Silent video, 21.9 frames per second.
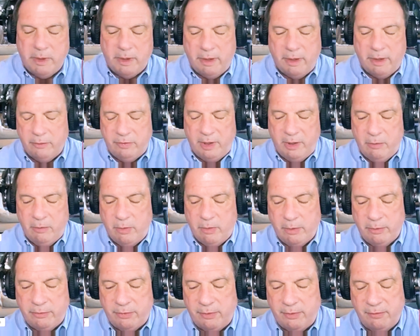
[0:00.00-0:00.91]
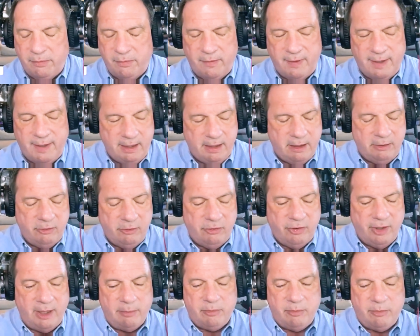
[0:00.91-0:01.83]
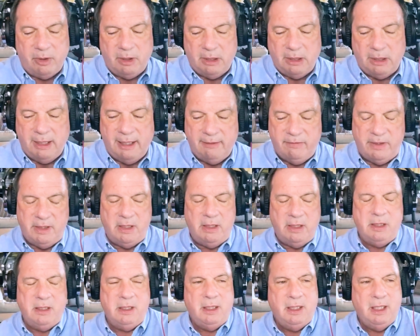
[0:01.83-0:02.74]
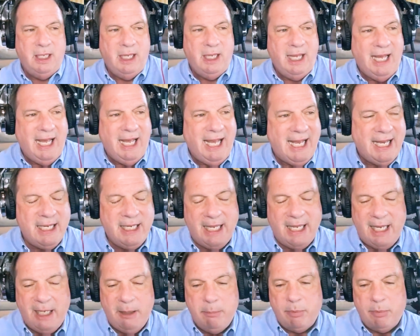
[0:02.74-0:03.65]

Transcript: of those heroes of the faith in chapter 11 had a